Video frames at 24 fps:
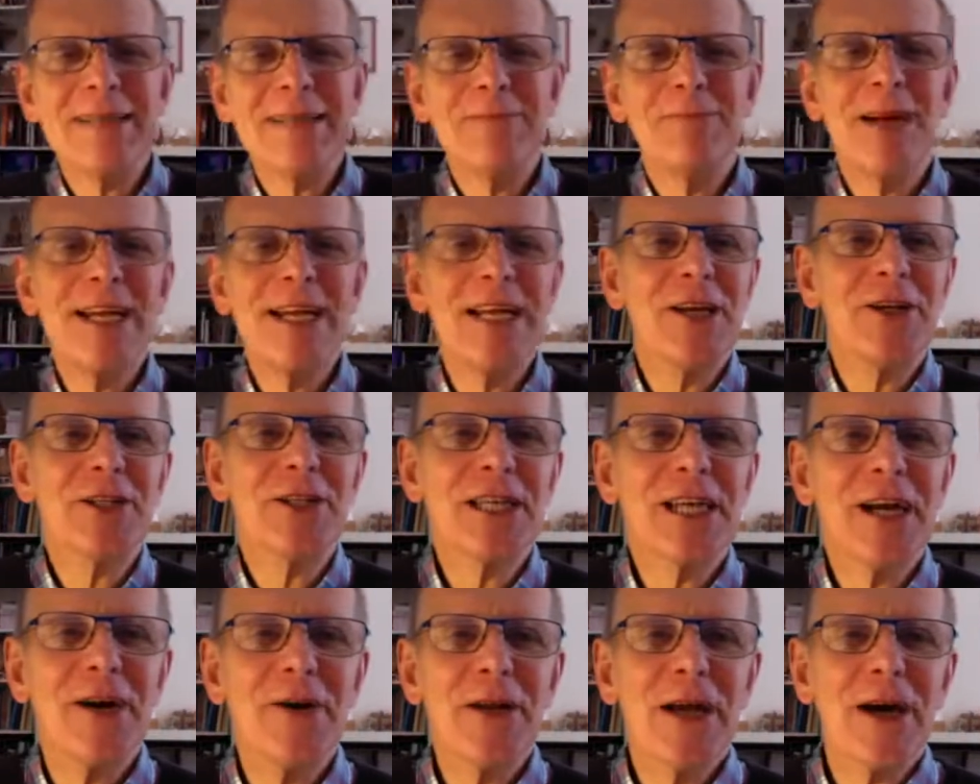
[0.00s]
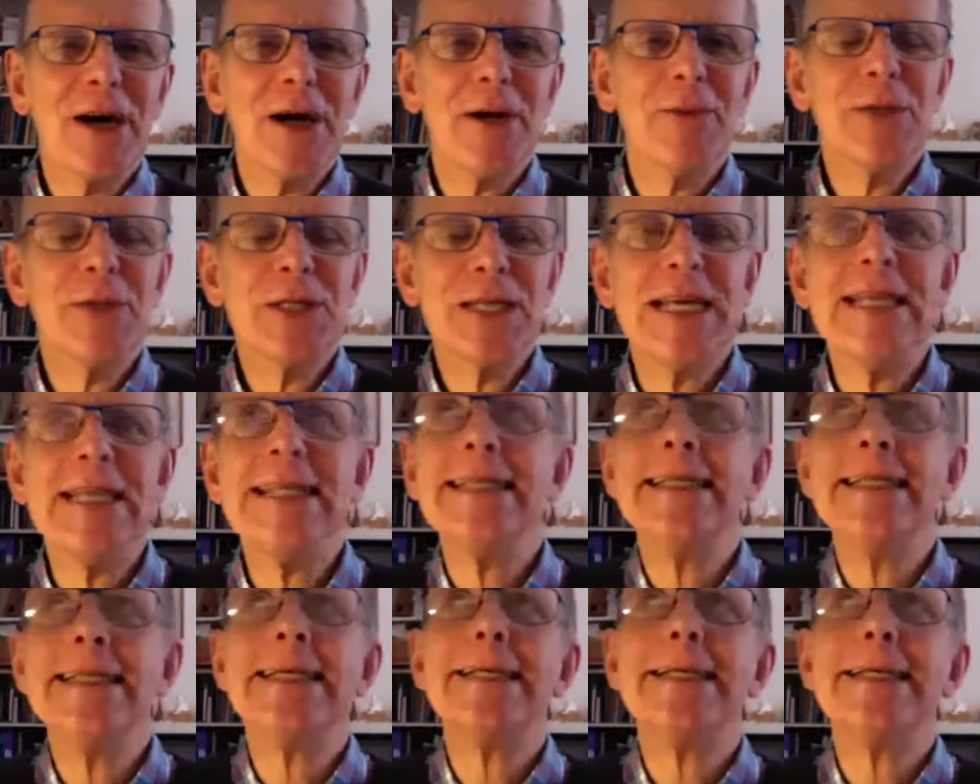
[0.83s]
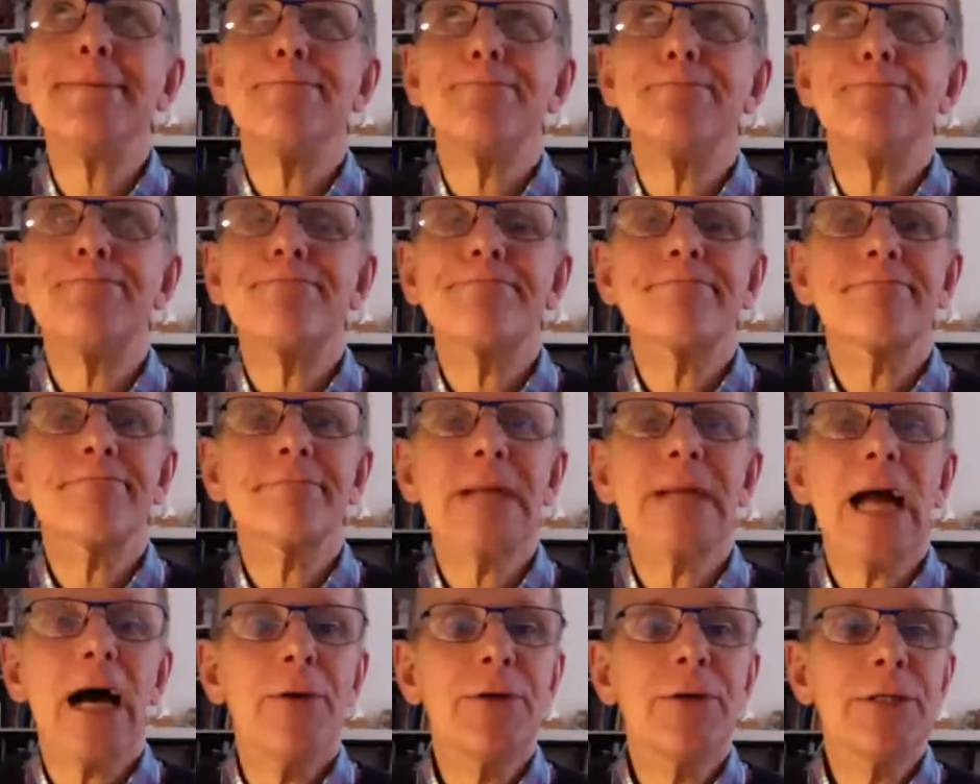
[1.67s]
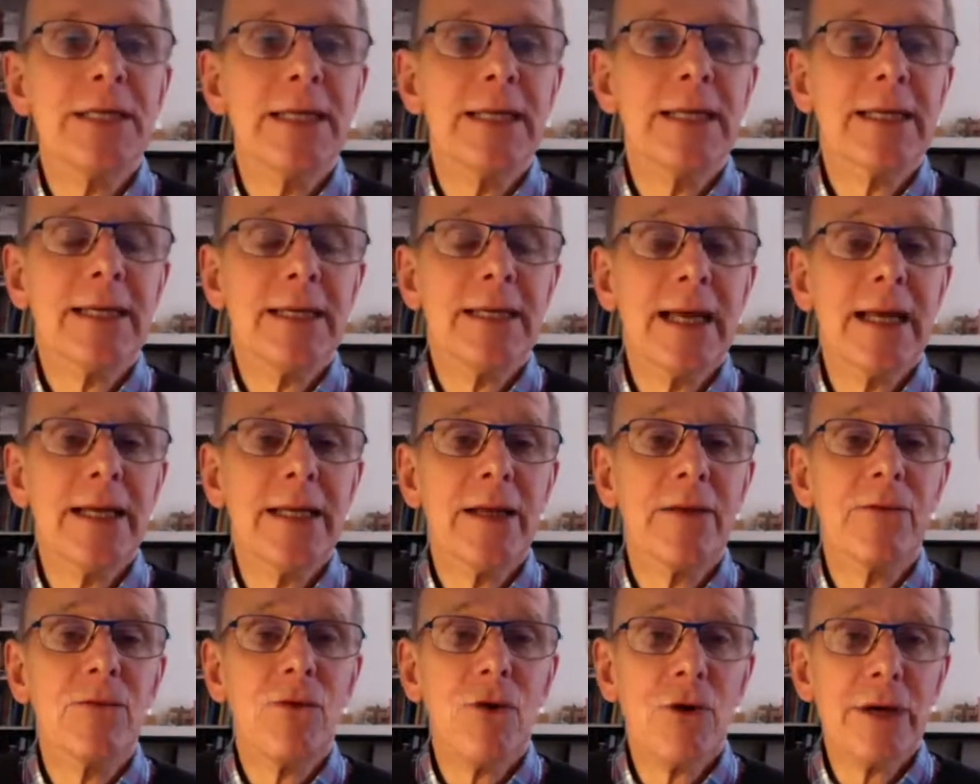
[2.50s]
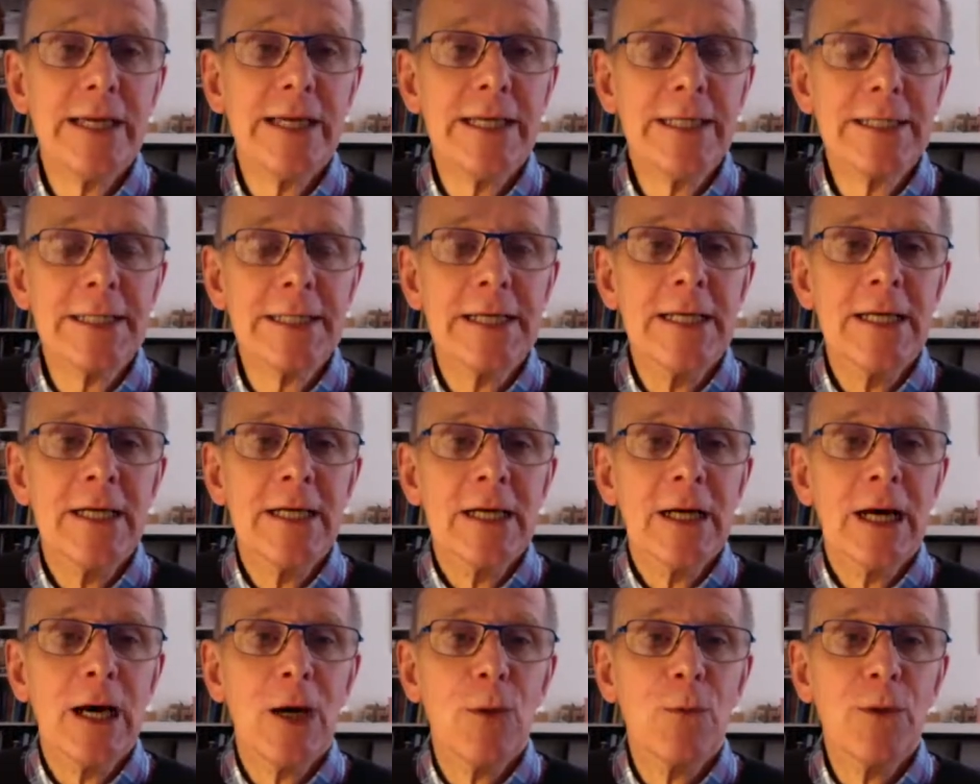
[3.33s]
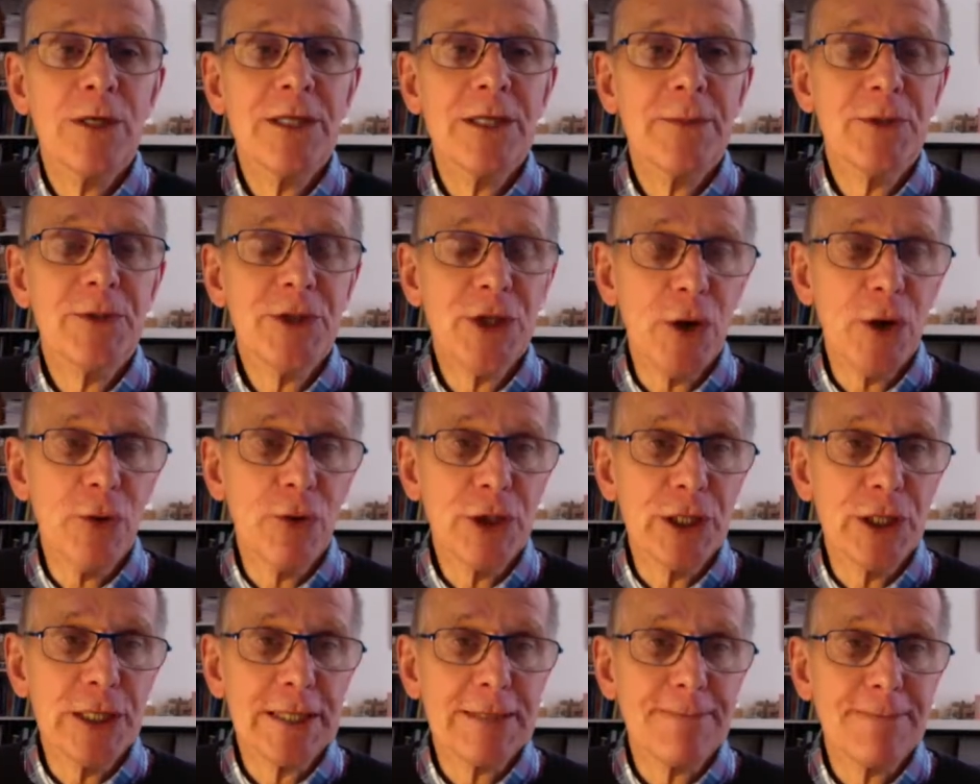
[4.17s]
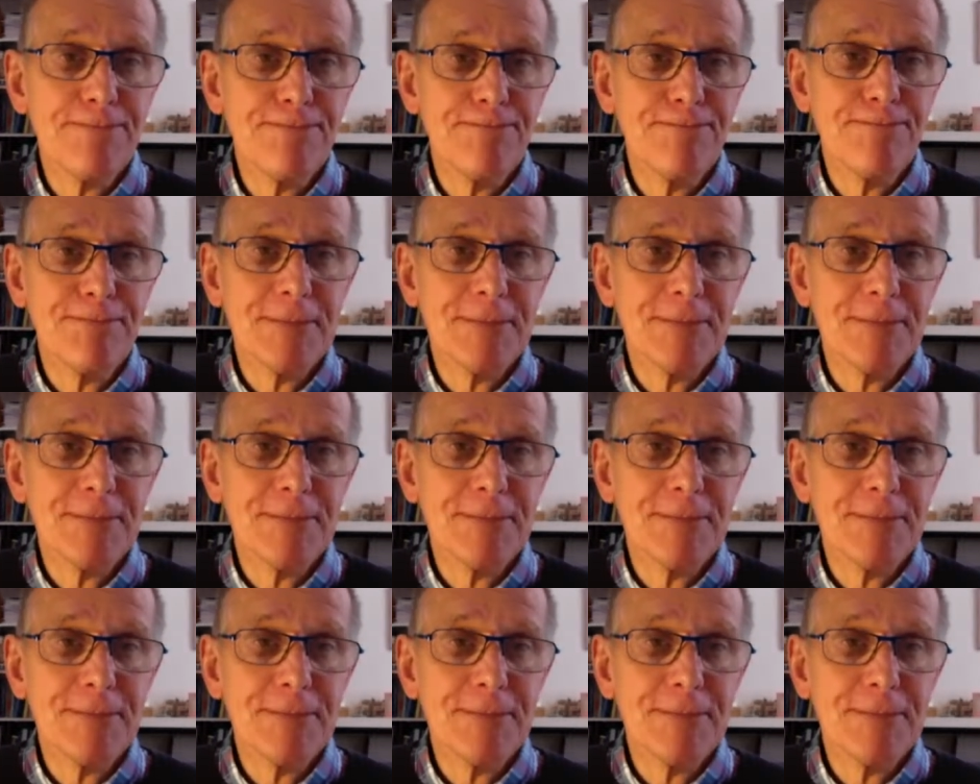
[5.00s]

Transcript: Many years ago now, I was in the Canadian Rockies with some soldiers,